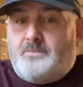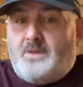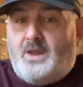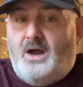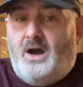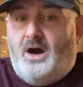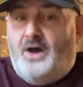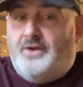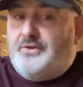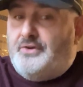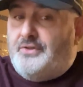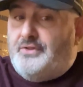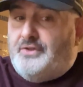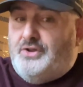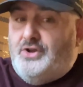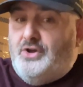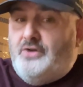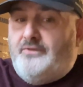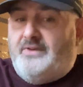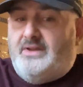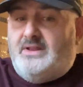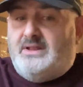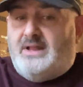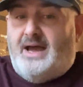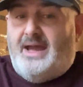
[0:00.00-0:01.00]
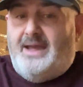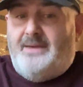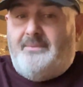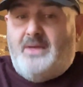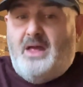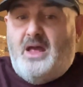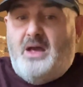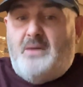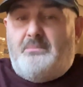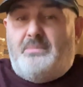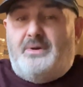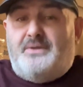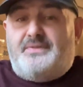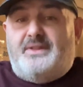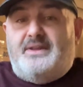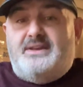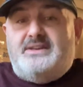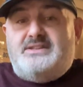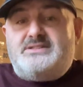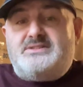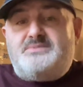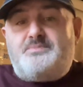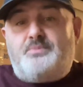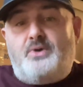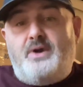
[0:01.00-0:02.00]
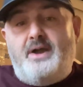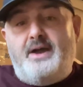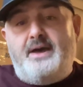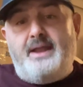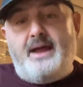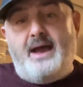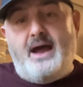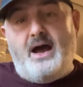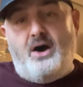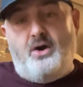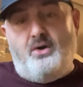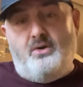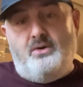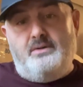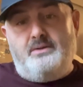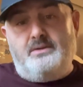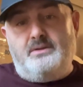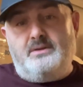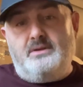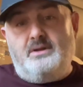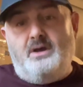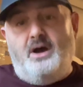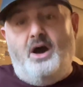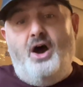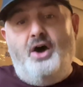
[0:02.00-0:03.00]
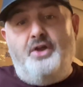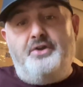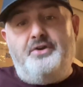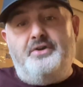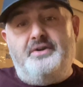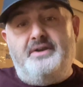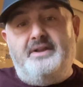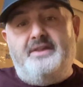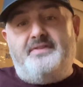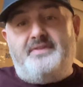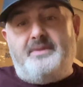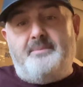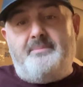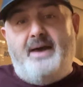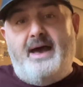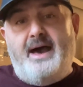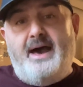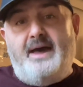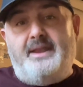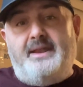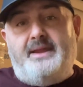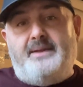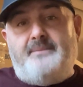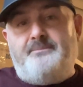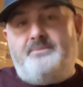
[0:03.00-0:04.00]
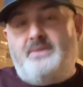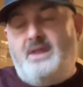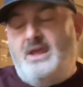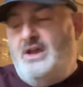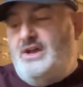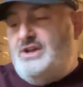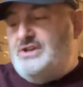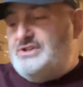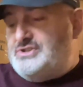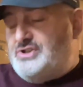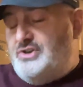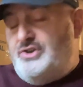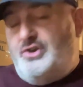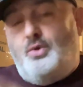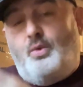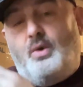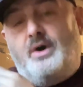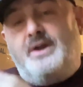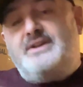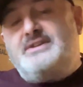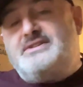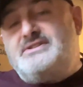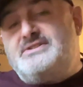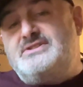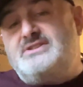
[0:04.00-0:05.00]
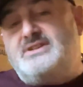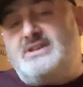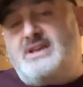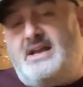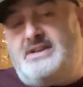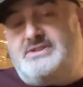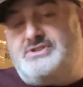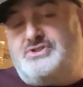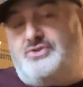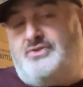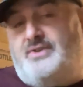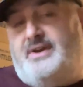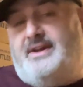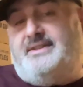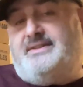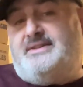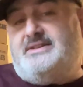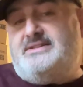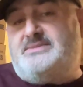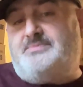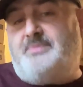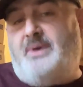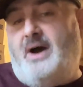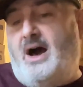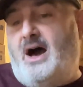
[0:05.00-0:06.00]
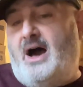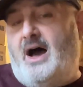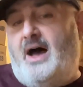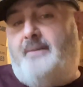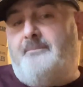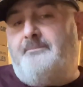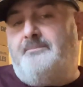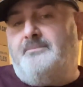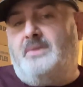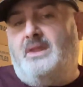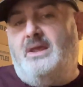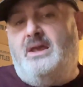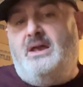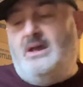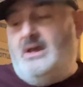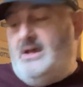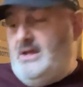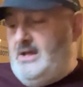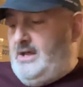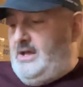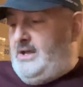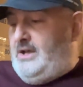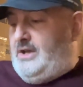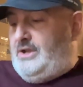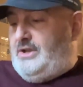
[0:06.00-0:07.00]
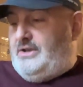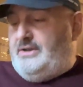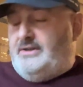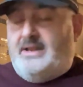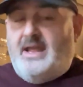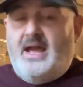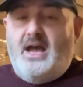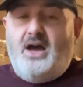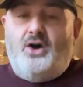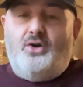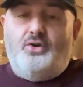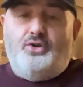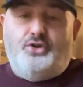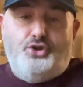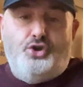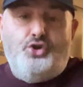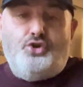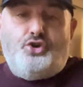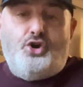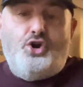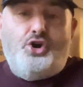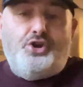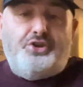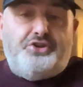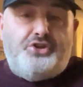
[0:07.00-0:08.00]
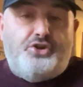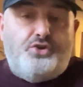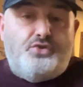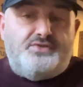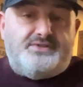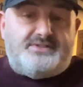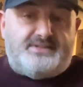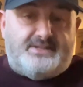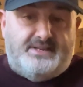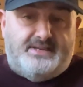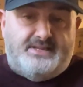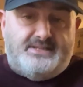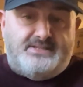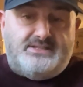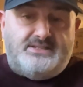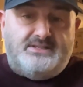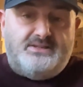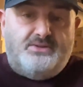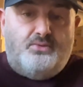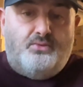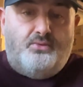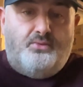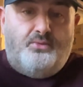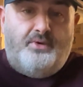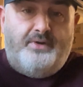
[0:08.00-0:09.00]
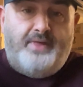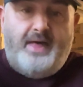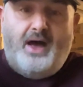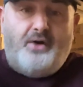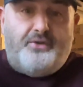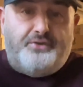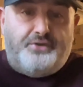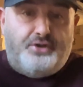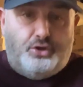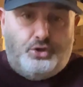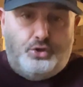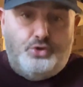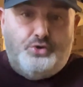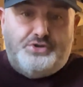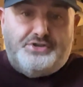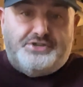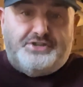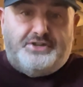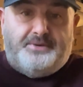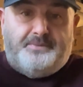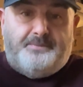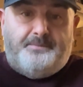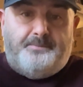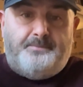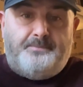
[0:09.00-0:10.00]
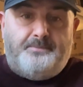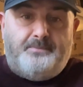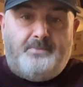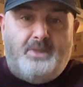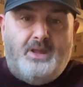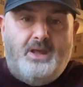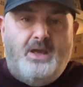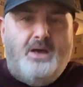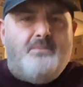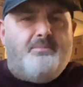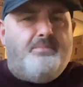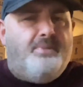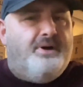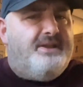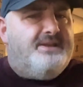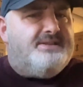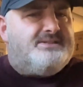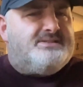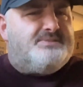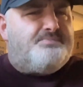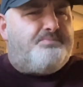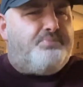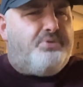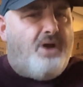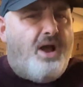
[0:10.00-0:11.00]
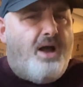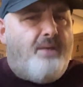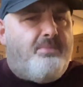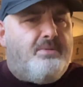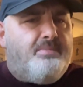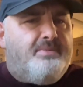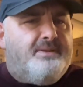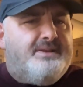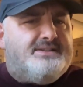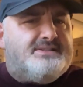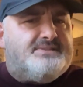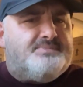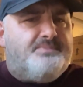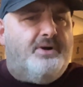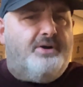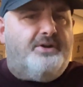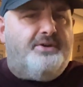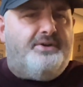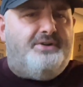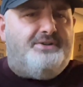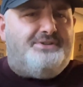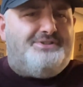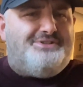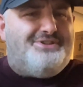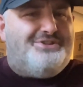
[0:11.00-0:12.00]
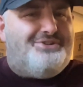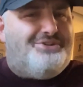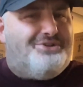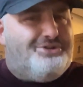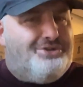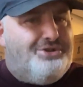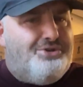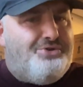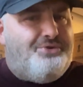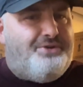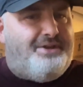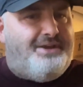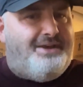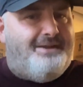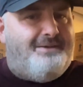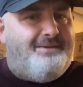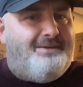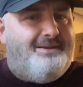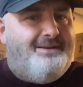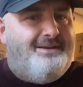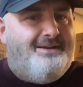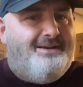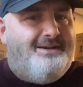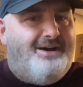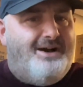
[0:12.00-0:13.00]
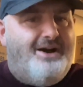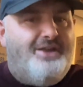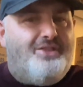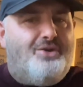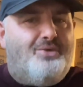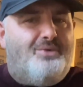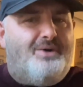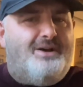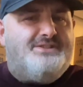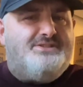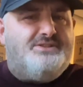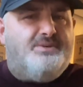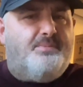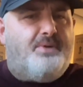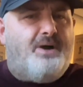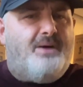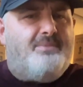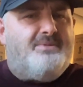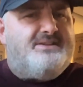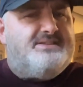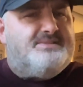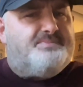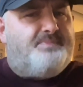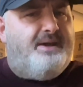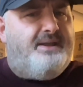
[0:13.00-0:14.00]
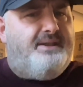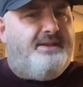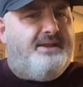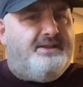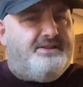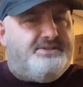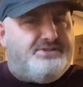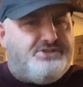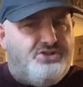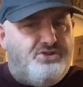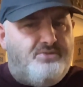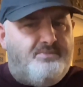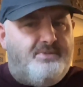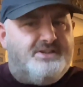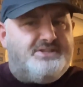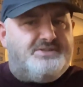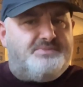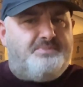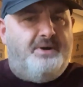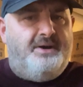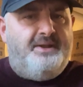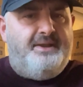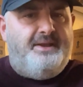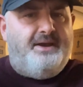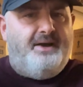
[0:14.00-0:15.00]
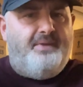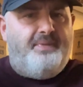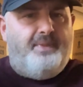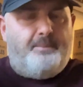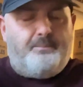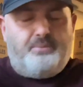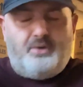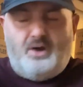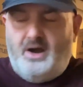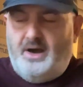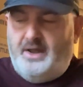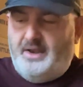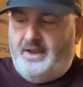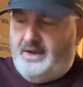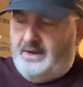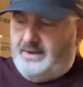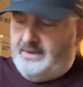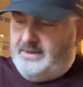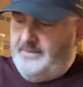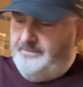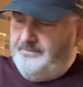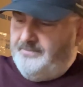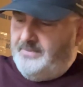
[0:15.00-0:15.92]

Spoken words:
under the UV light, but they spread out underneath the padding. So you want to saturate the spot. Now, you could use this without dilution, but it's probably smarter to dilute it. Otherwise, you're probably spending too much money on the product.